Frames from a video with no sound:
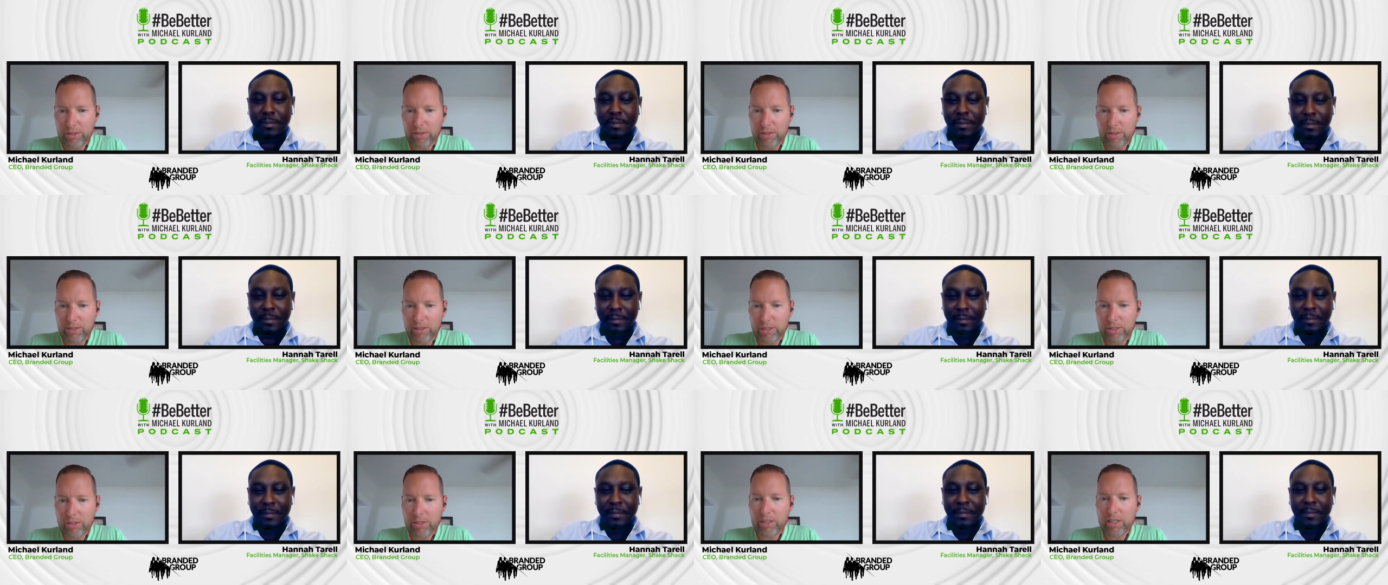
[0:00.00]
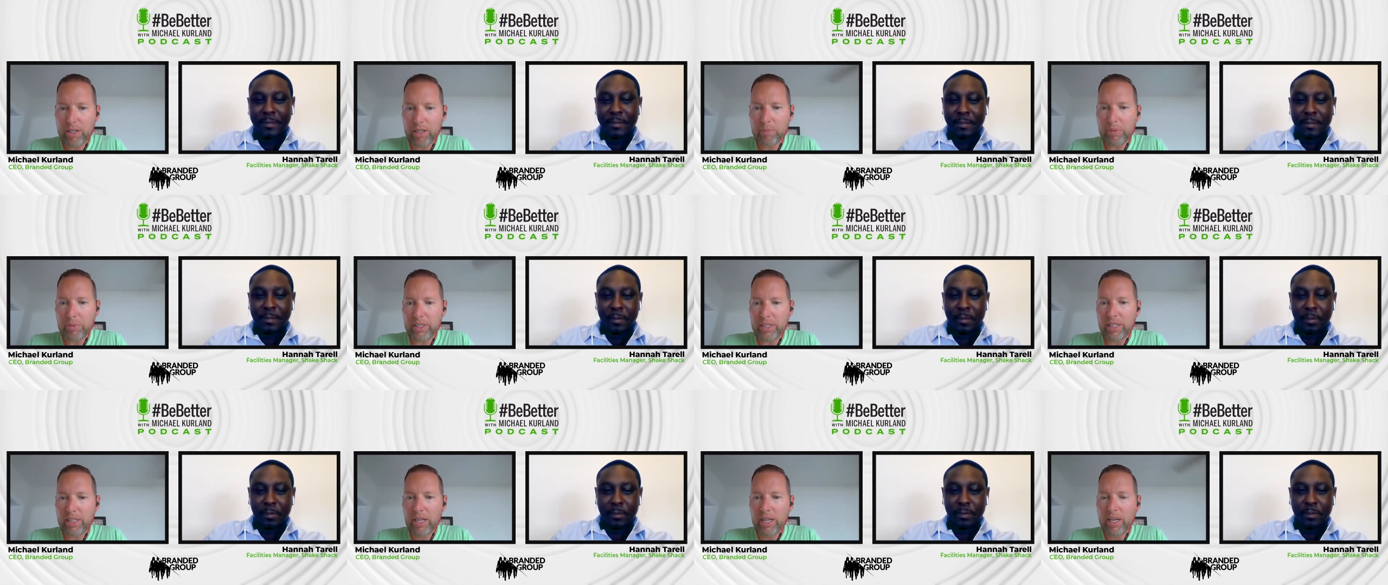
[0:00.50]
Speaker 1: shoe
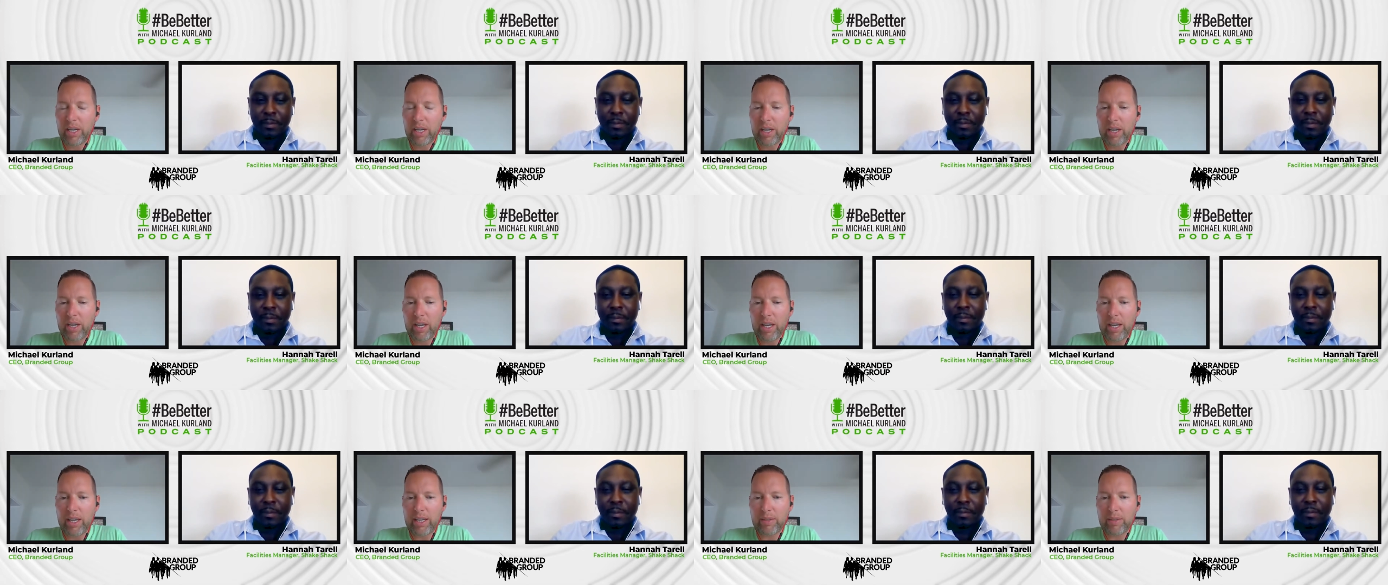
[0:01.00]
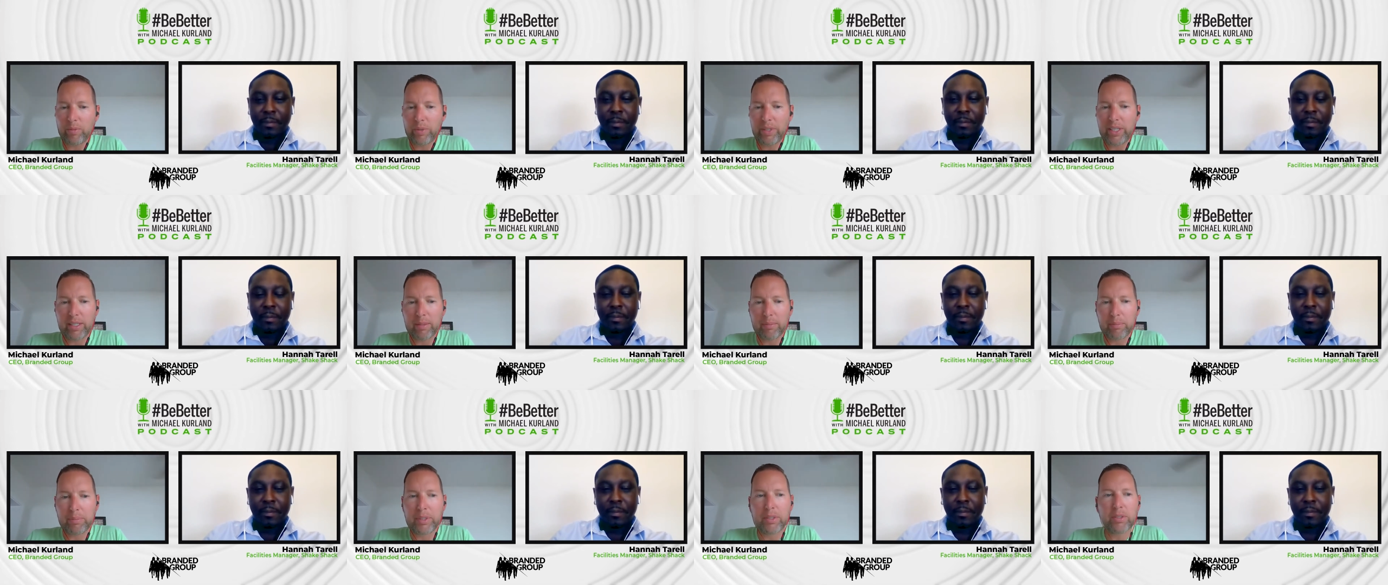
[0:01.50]
company, and we had
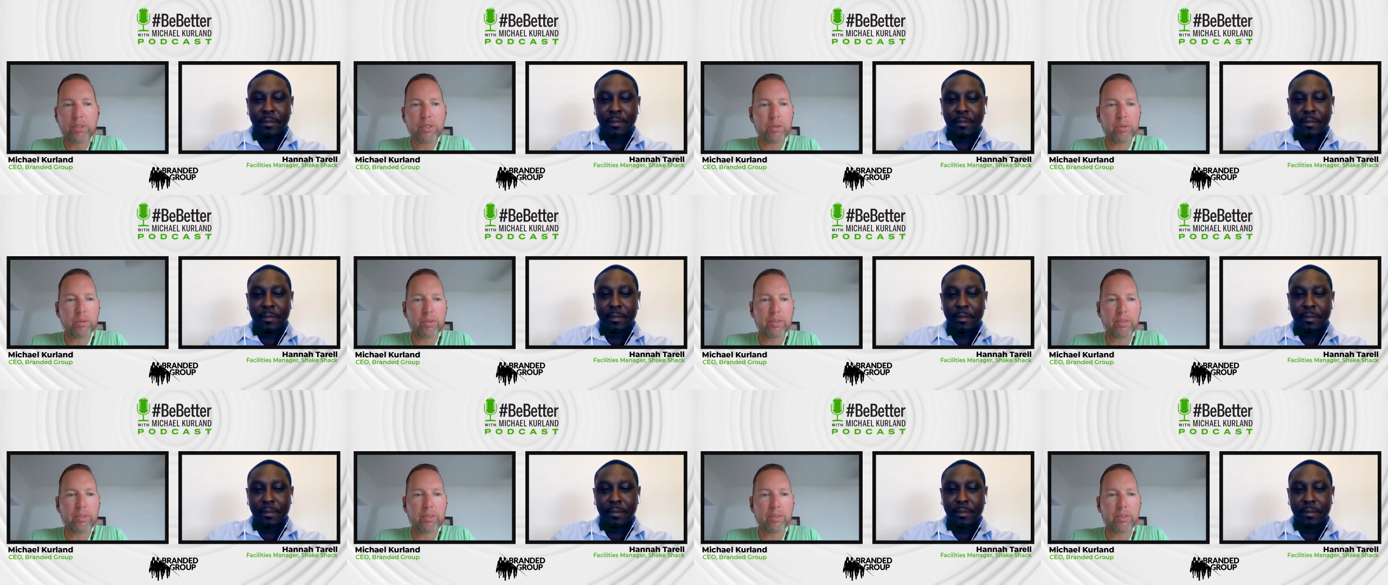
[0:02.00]
a mutual